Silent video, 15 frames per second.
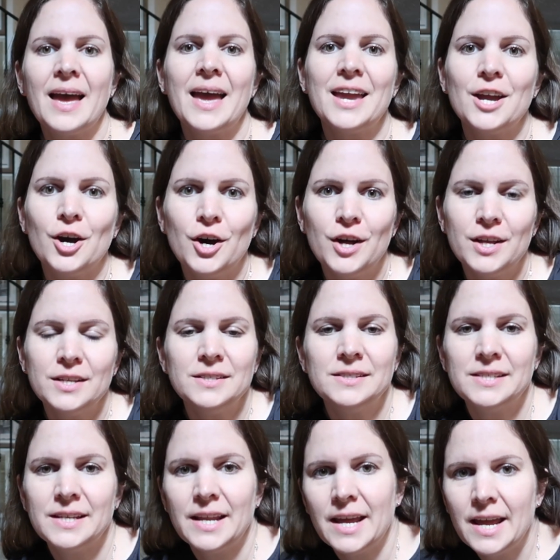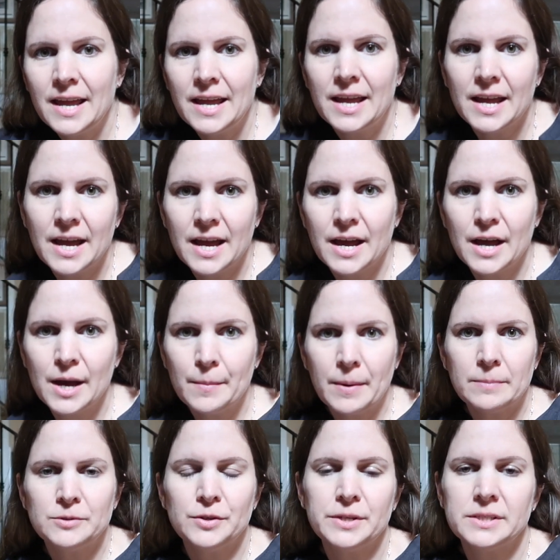Hey y'all, today
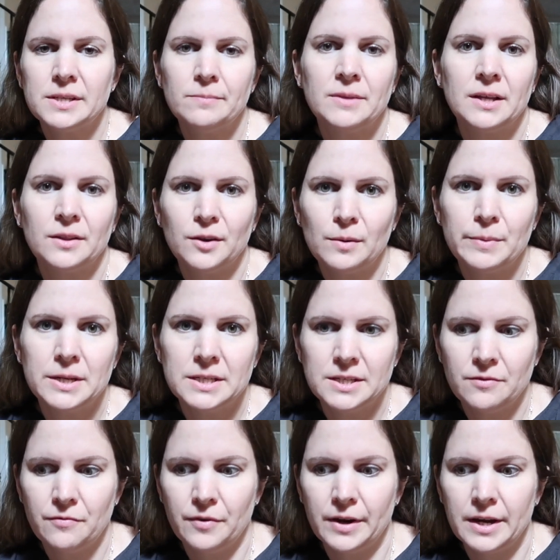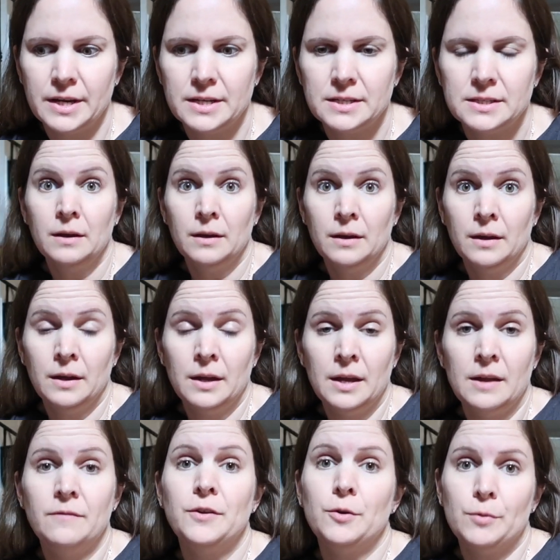I'm doing something a little bit different.
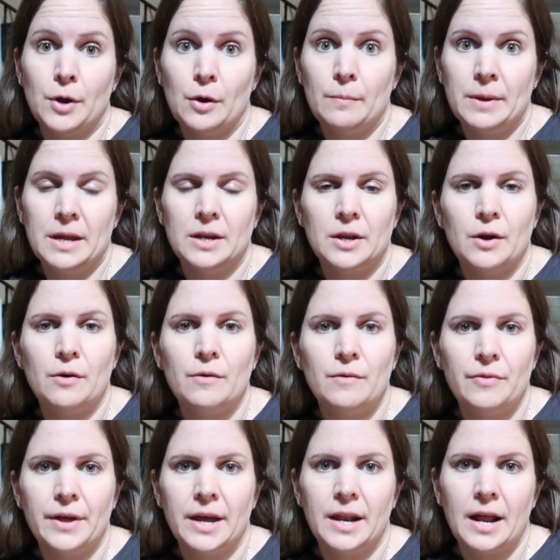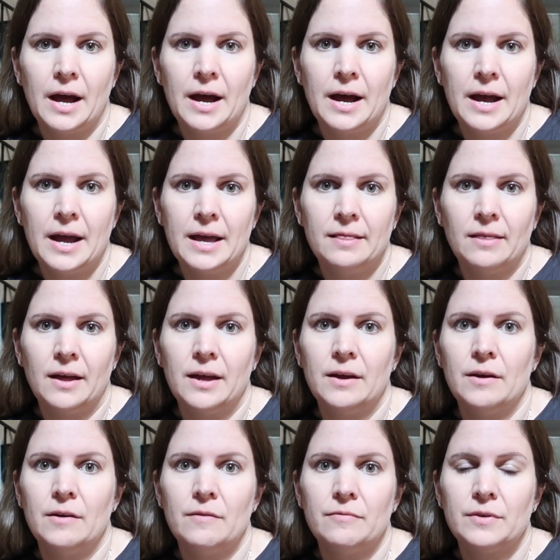If you know me, know that I
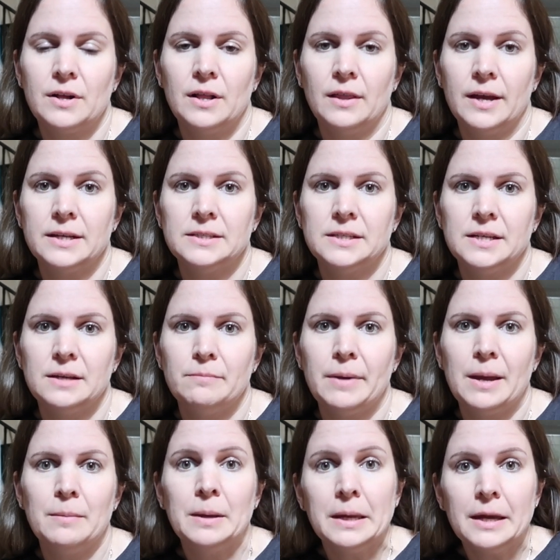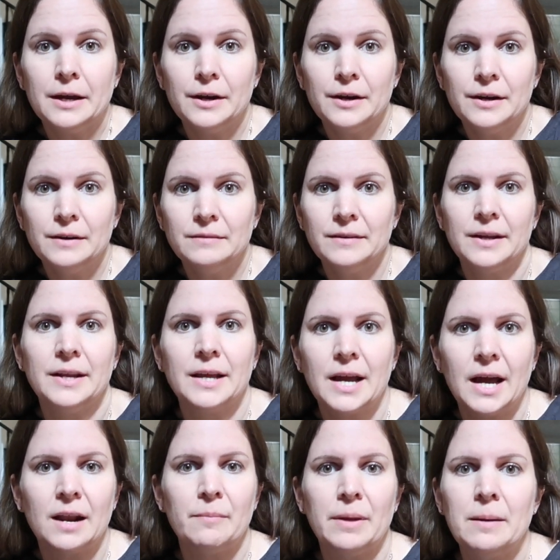love collecting baby gear, any
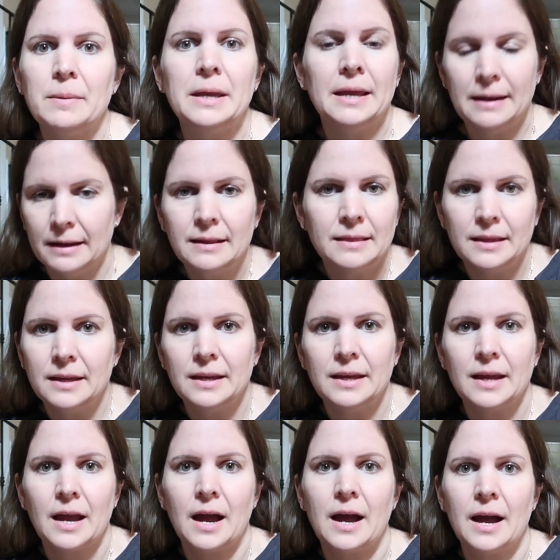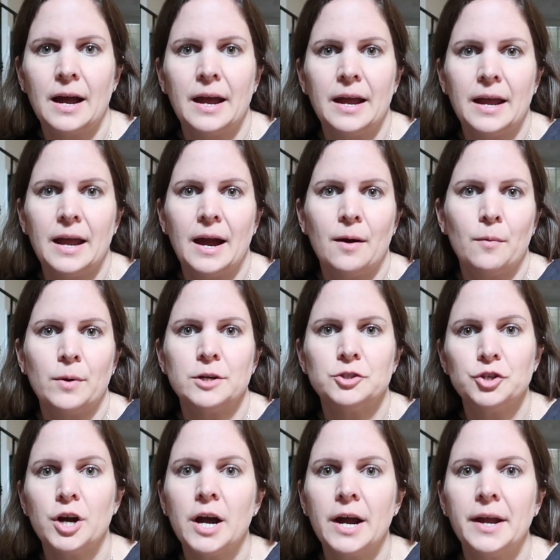kind of baby anything. I want
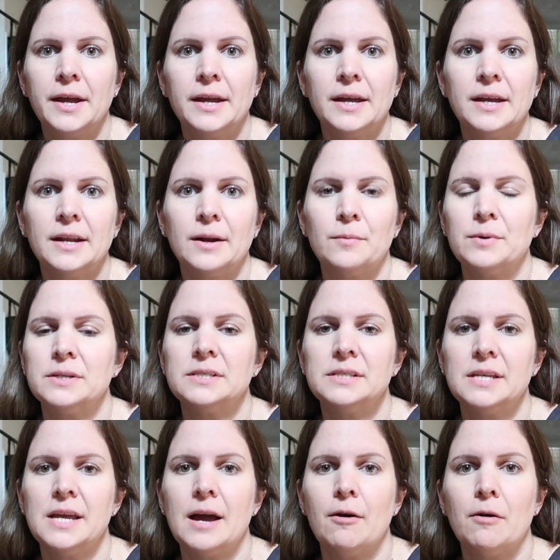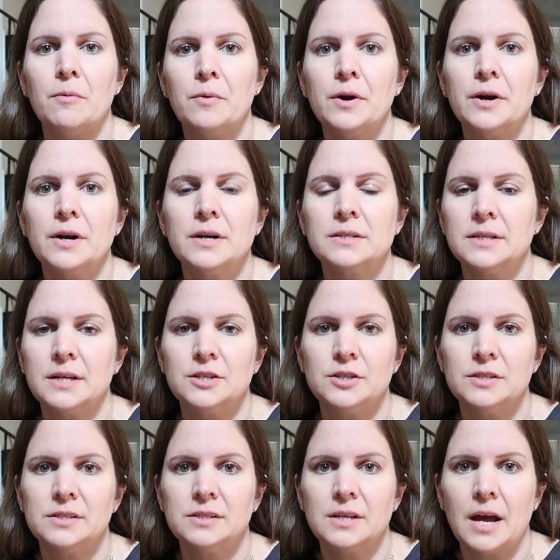to try it, I want to see how it works.
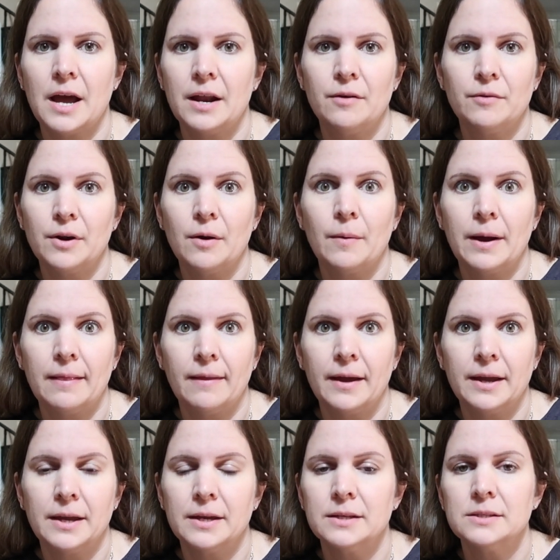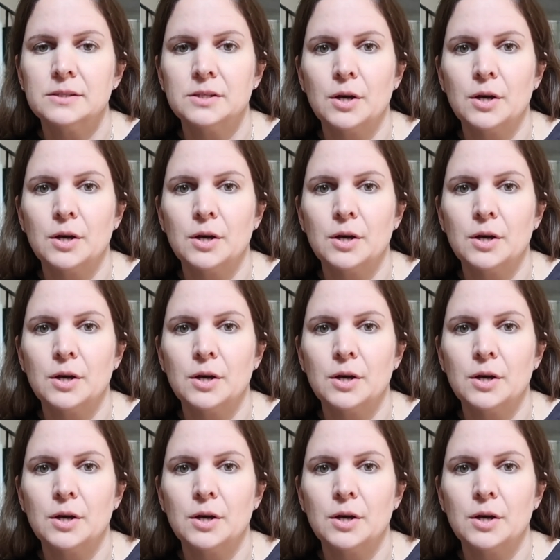I don't know, I like it.